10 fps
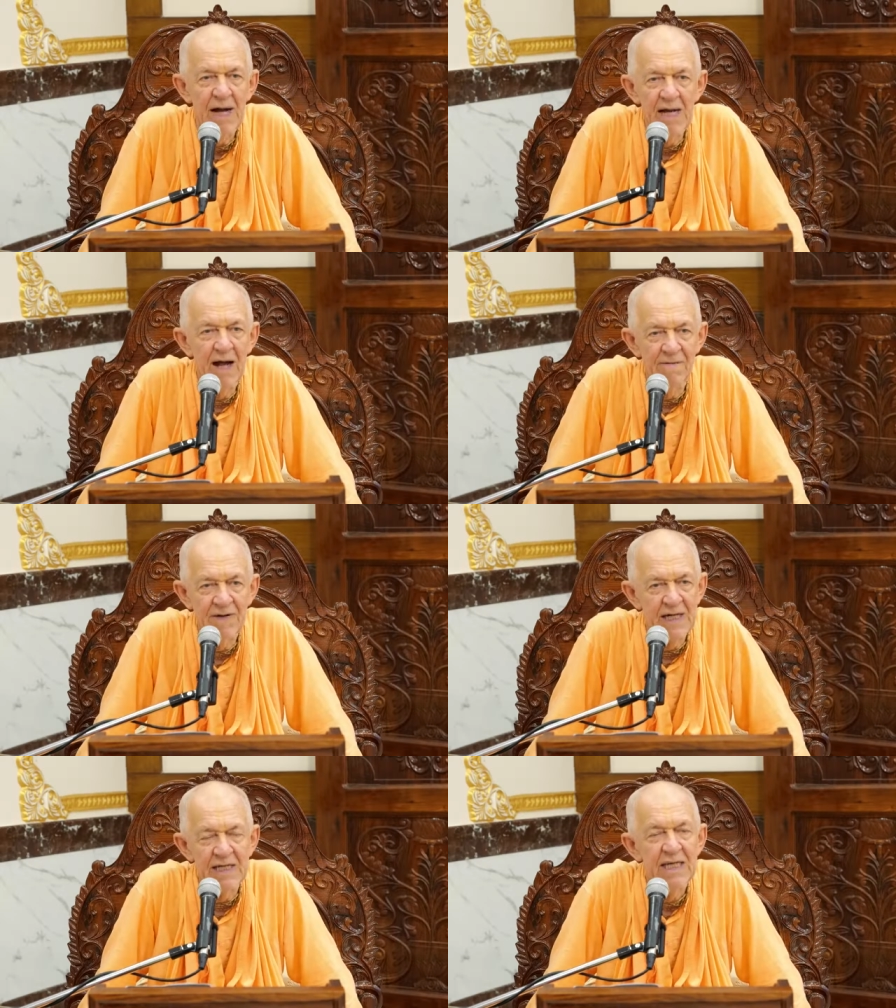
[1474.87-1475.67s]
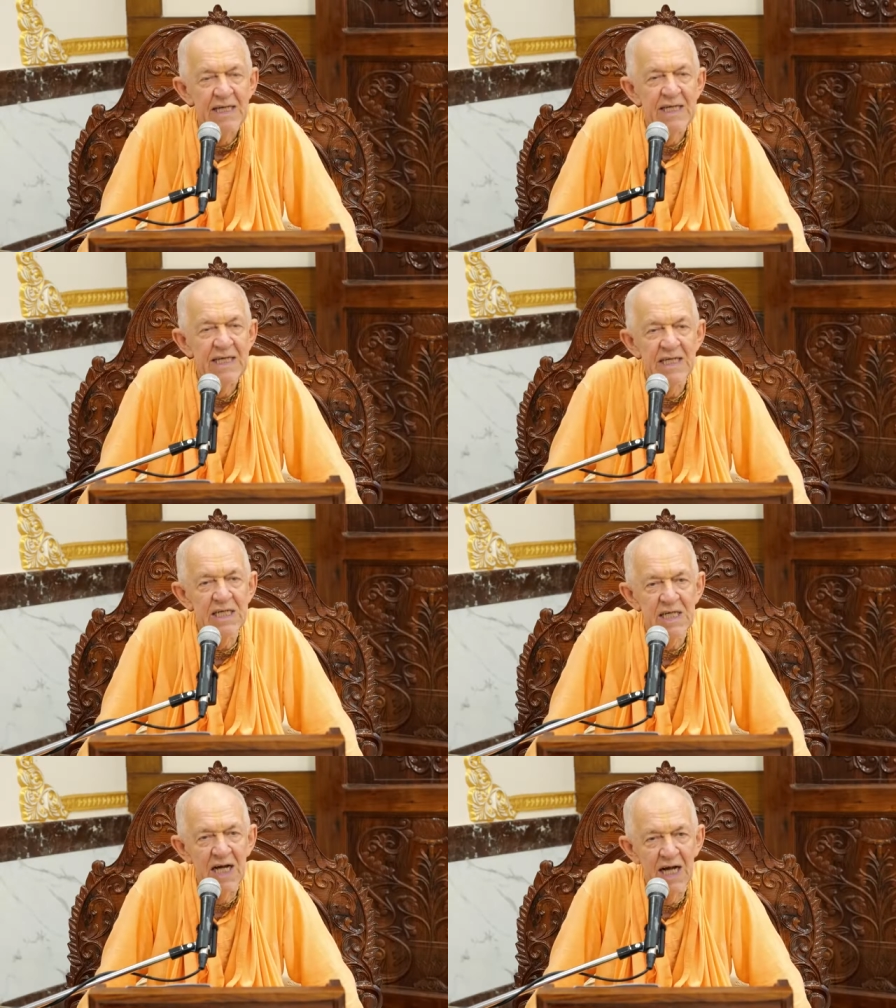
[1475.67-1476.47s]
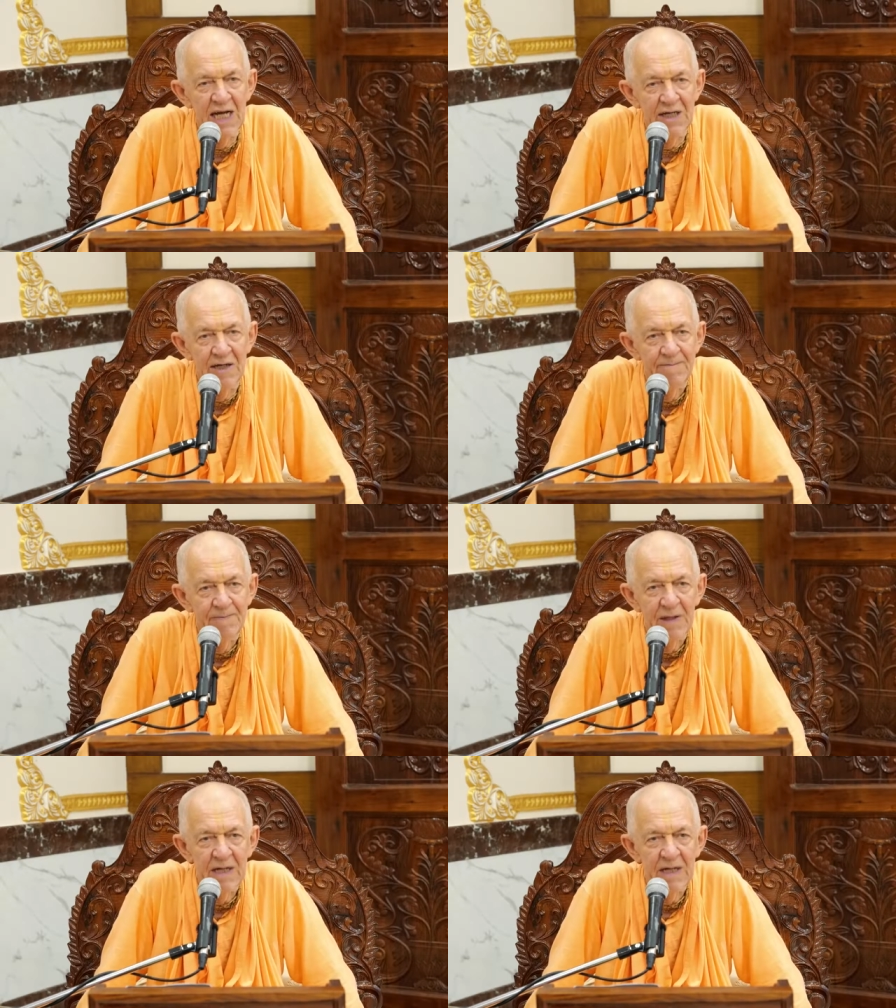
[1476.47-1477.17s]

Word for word: by having kirtan